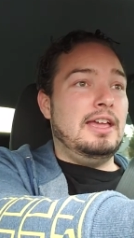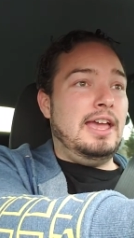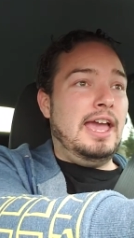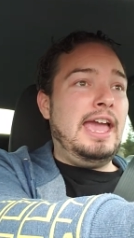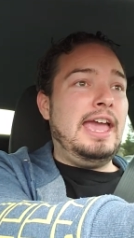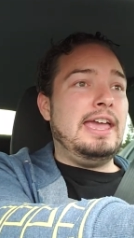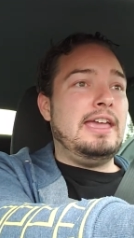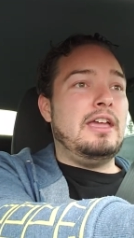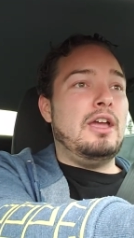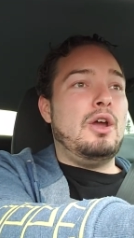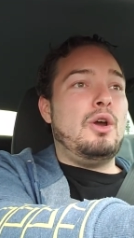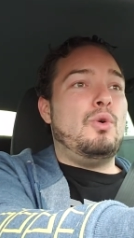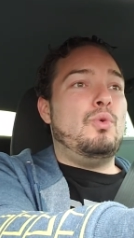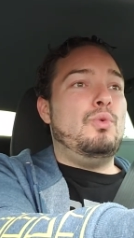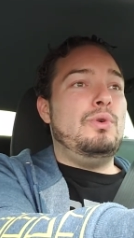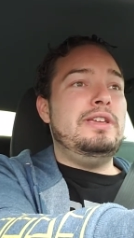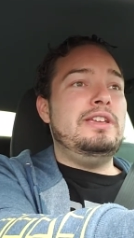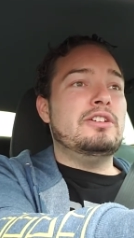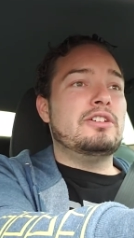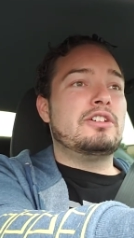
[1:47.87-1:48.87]
hey,
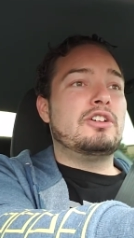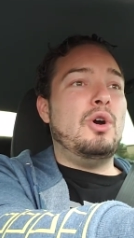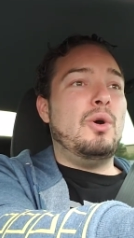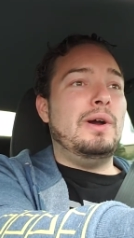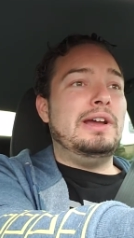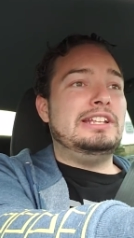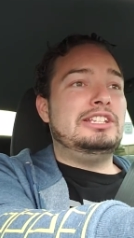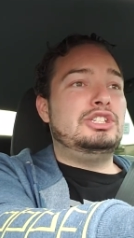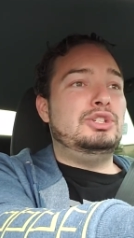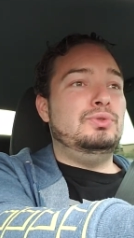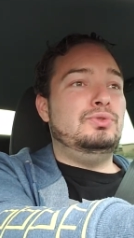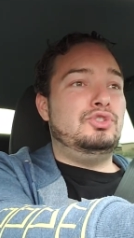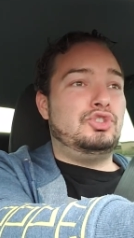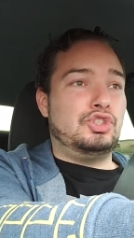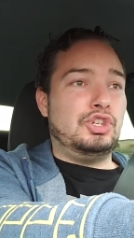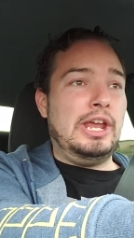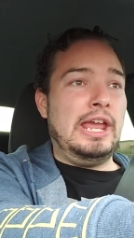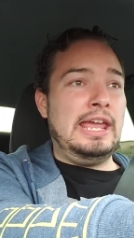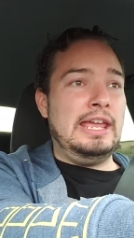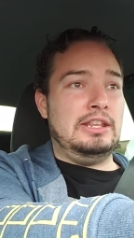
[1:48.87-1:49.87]
we are going to
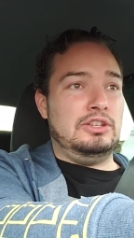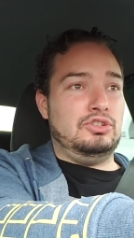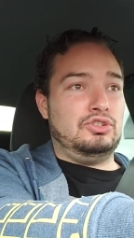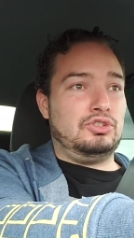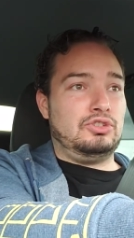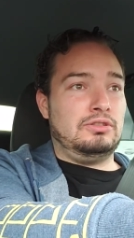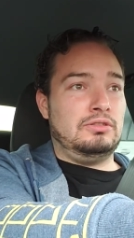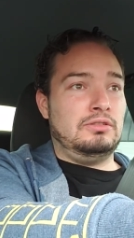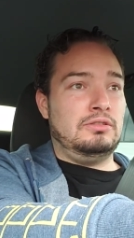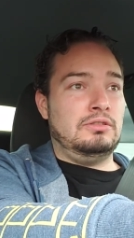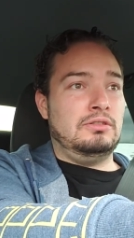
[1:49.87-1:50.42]
change.